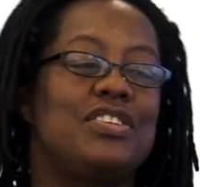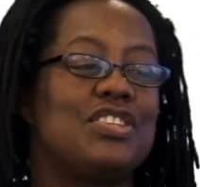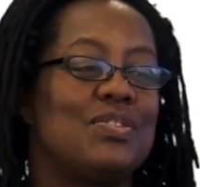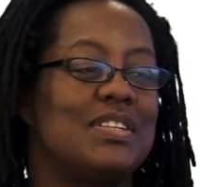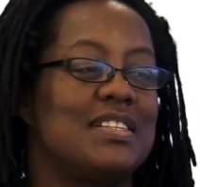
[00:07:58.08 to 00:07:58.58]

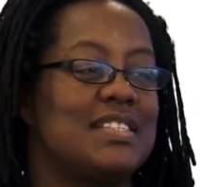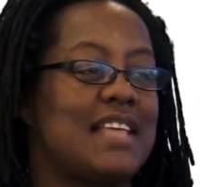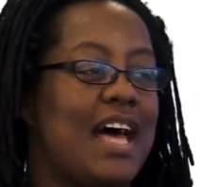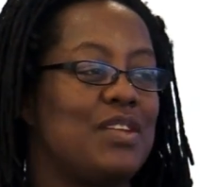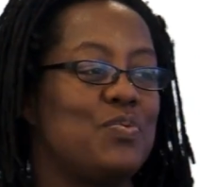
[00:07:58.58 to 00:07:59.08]
doulas,
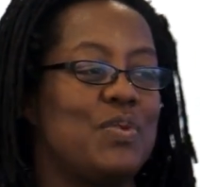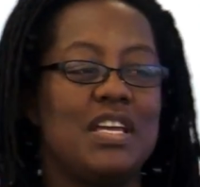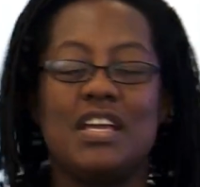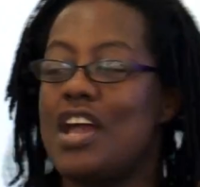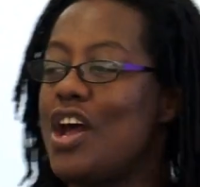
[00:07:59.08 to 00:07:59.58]
and
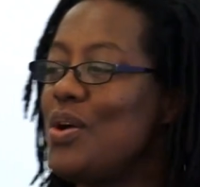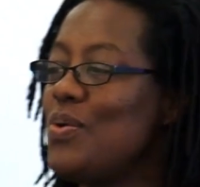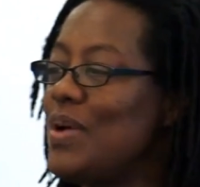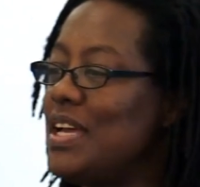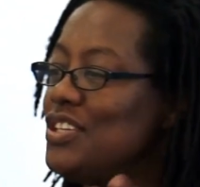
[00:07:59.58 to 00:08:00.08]
we
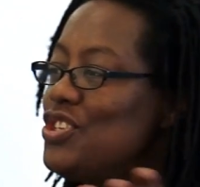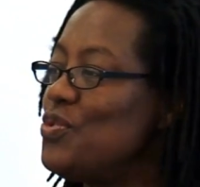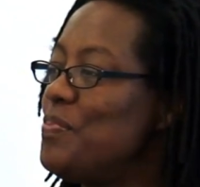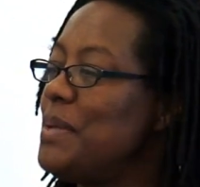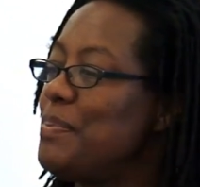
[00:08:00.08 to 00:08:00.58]
go
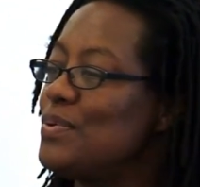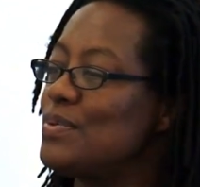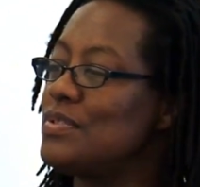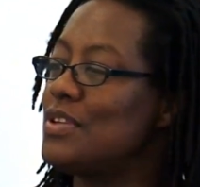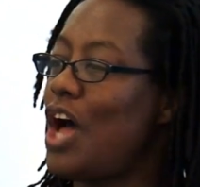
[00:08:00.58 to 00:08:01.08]
into
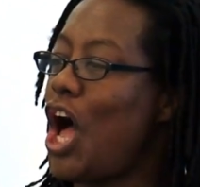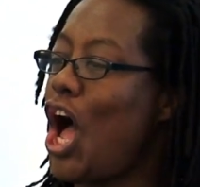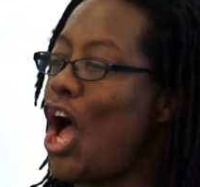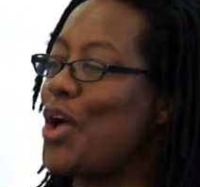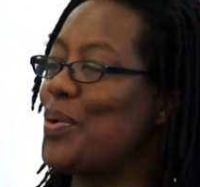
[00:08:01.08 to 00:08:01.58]
people's
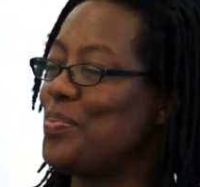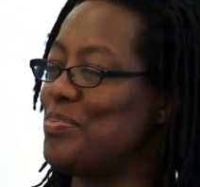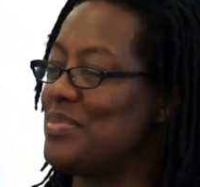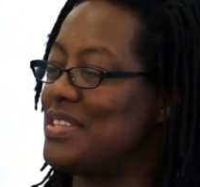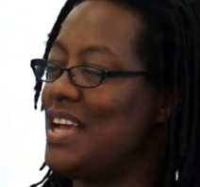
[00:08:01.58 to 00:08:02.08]

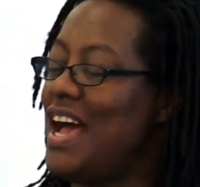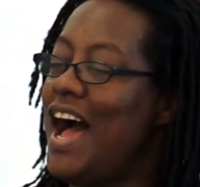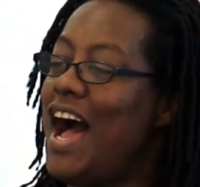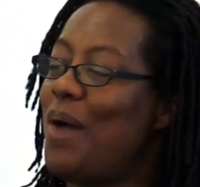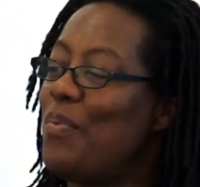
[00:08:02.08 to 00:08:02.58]
homes.
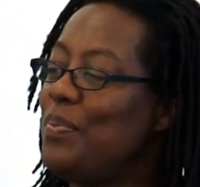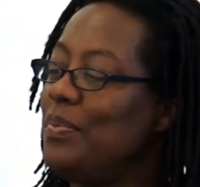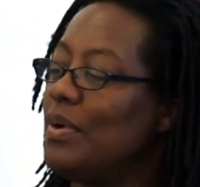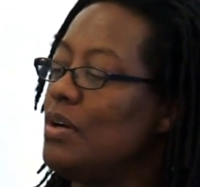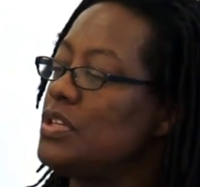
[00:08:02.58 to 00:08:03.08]
And
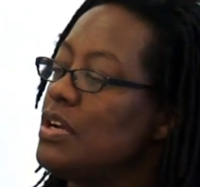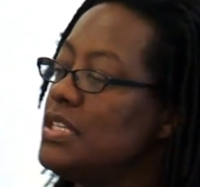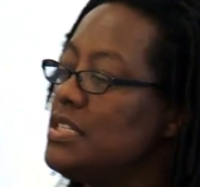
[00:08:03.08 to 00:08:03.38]
when... Oh, sorry,